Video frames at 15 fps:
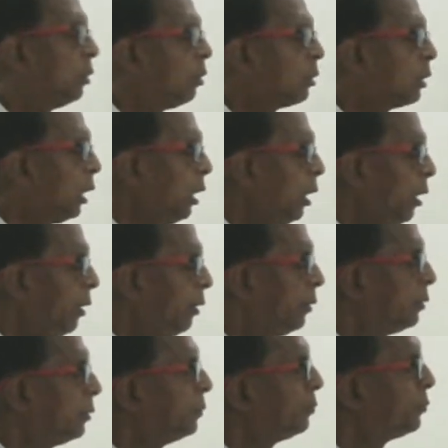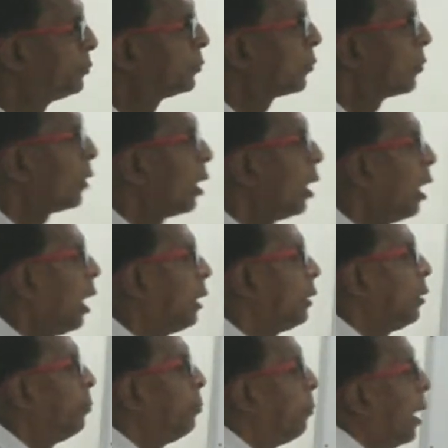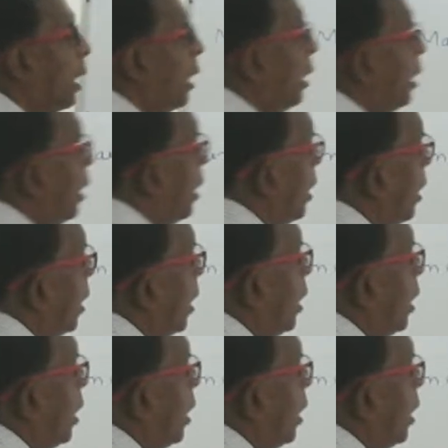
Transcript: Okay? And a